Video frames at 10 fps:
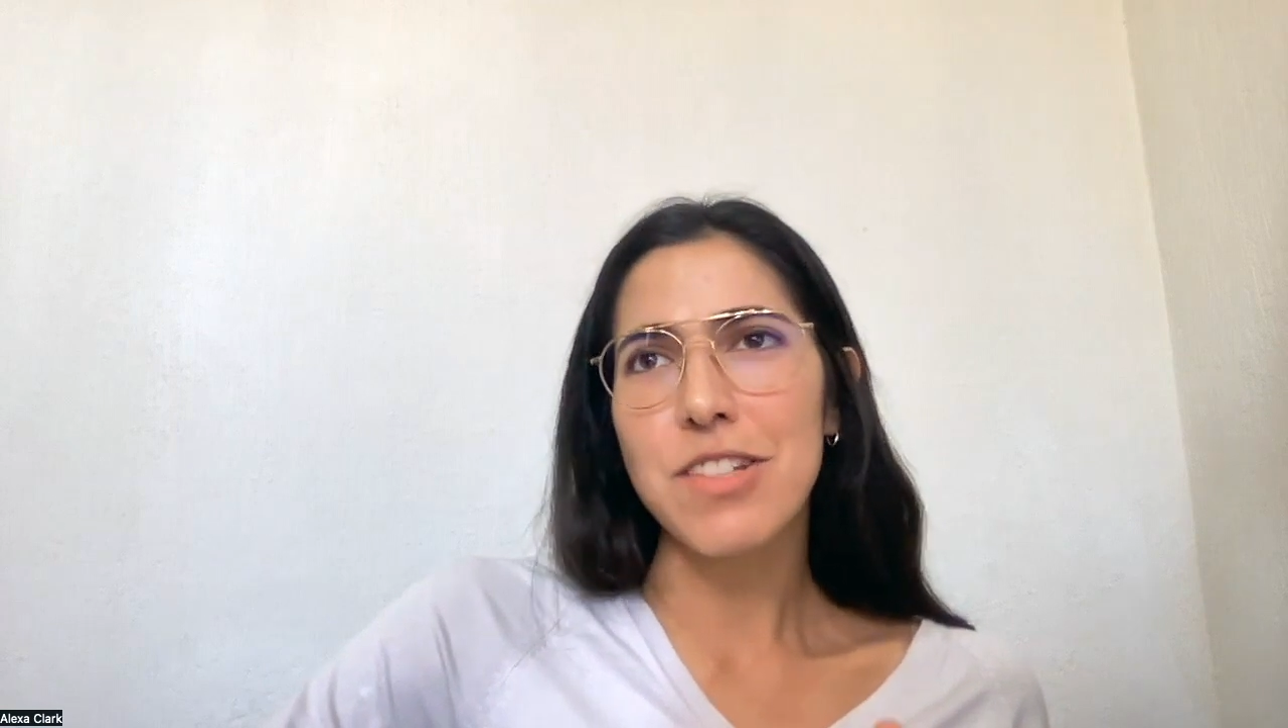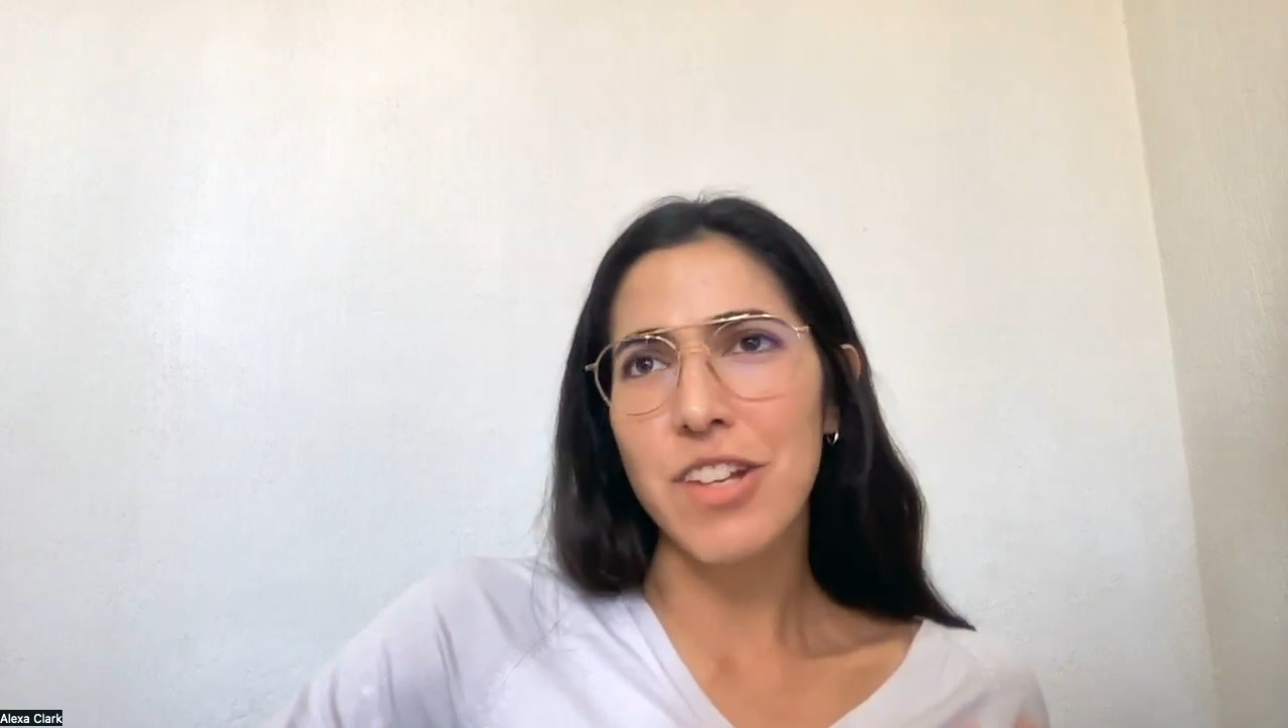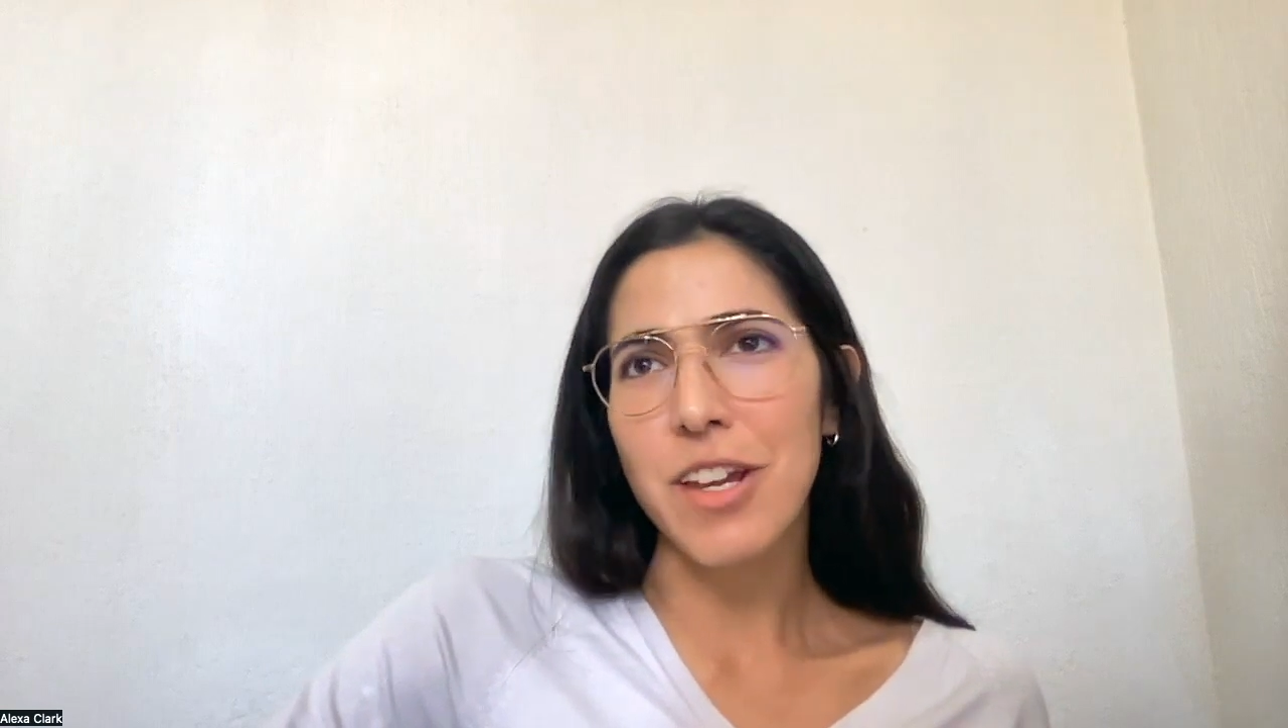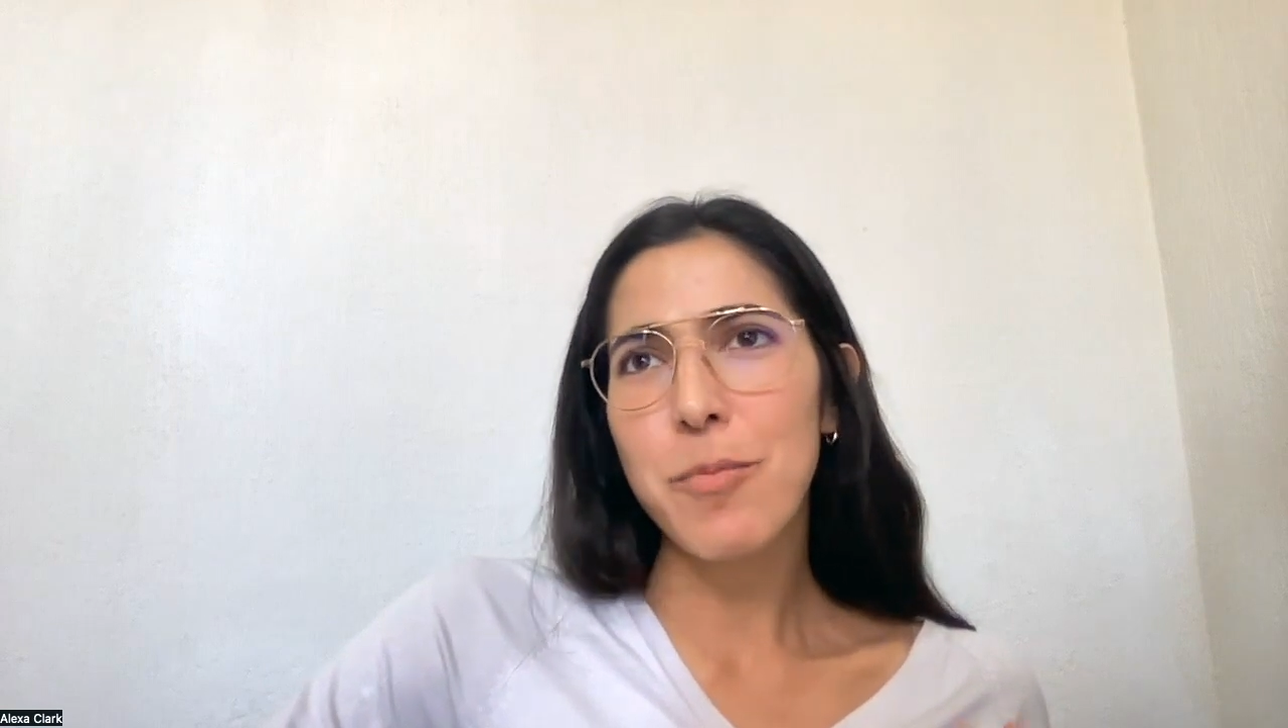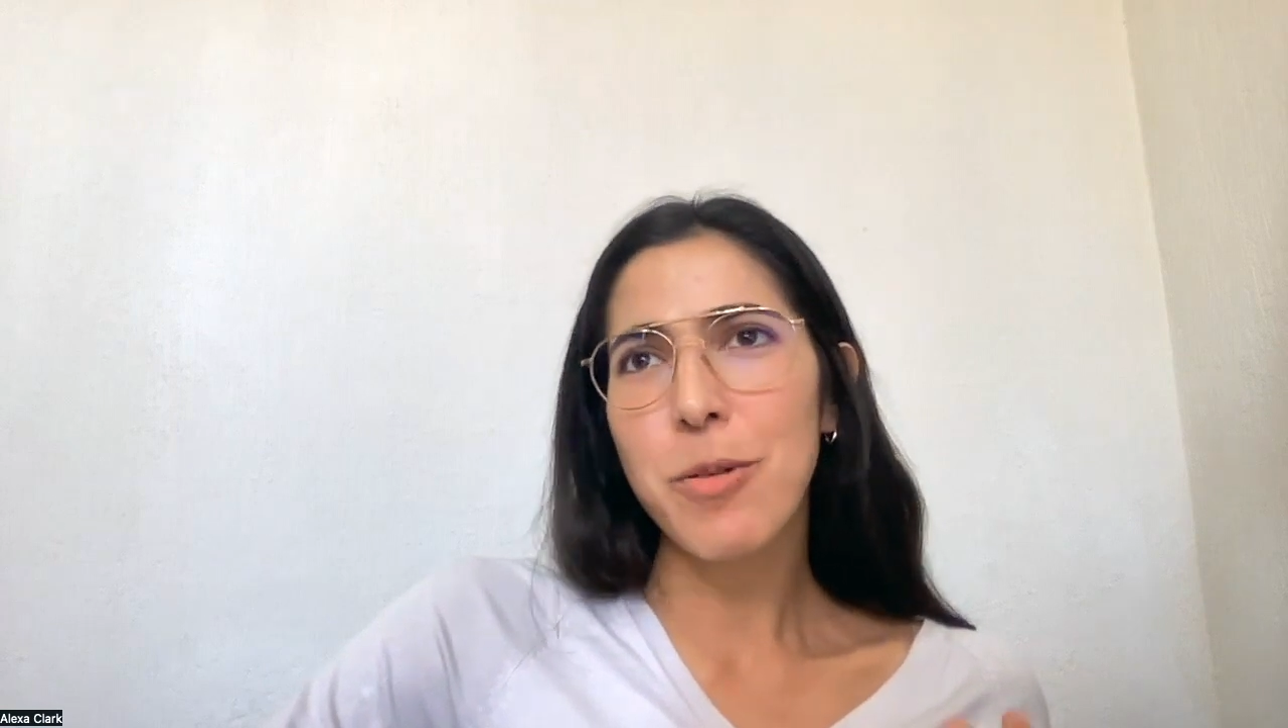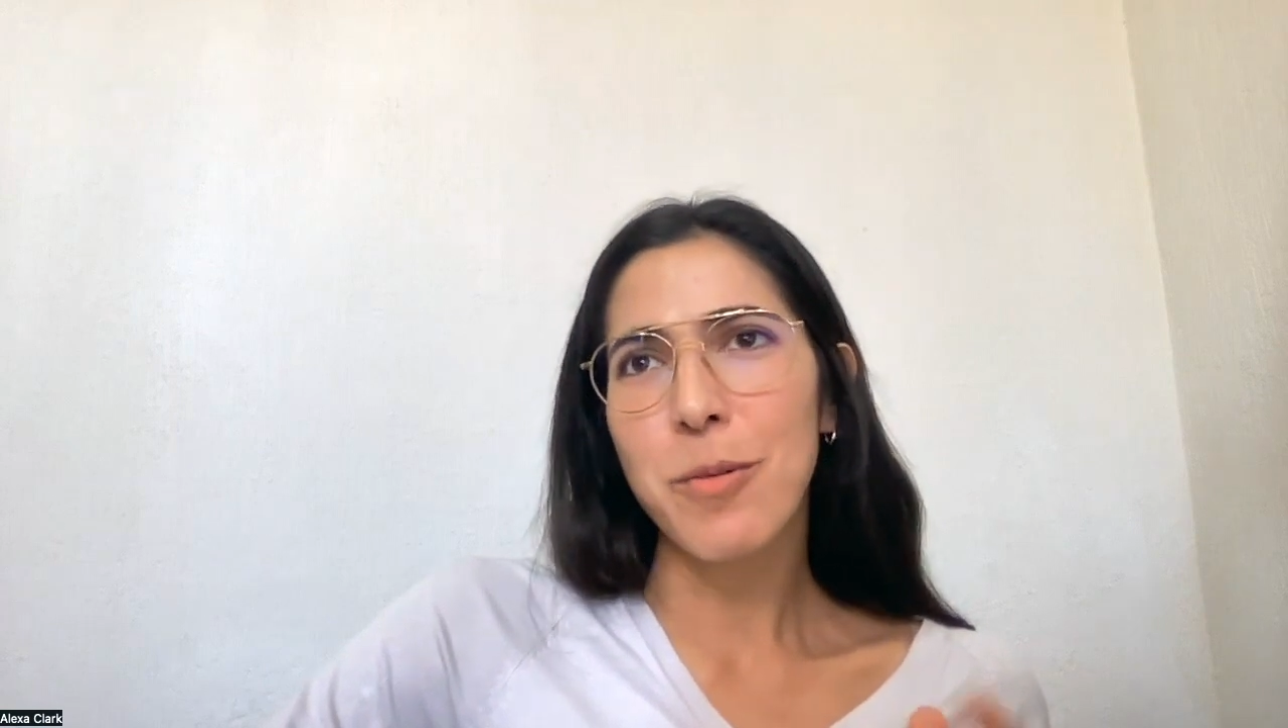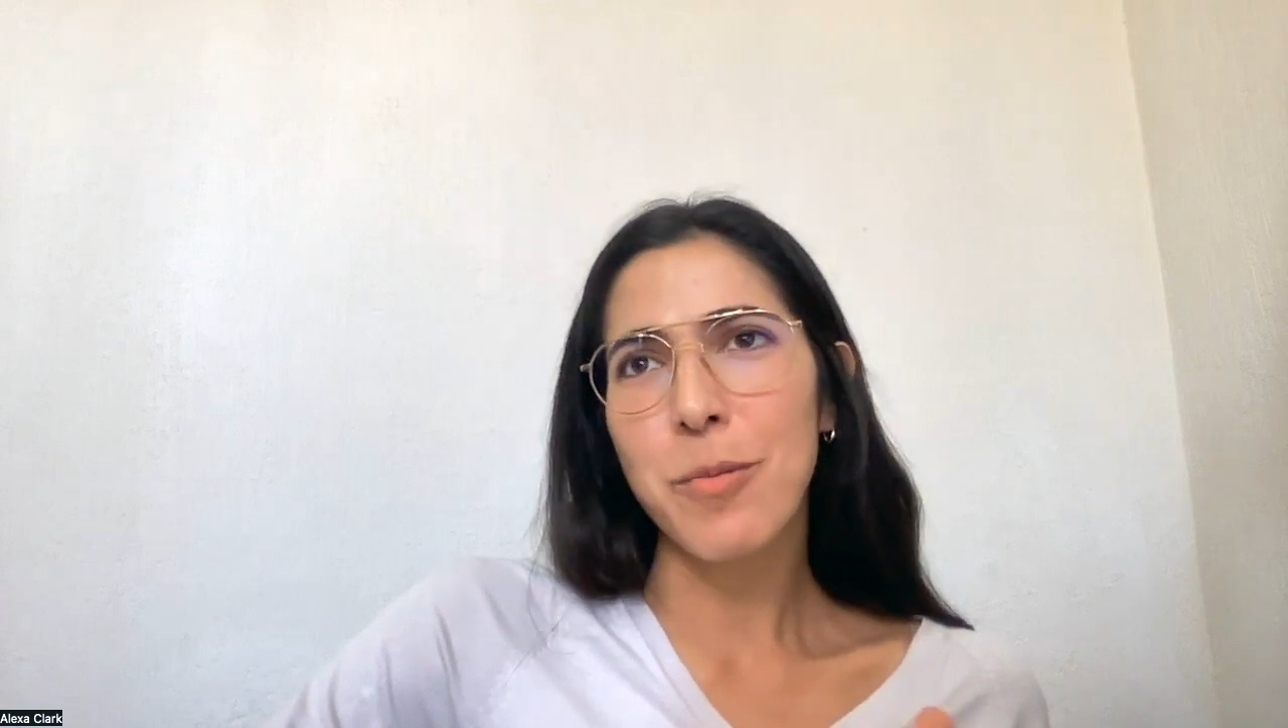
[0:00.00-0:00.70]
cheap,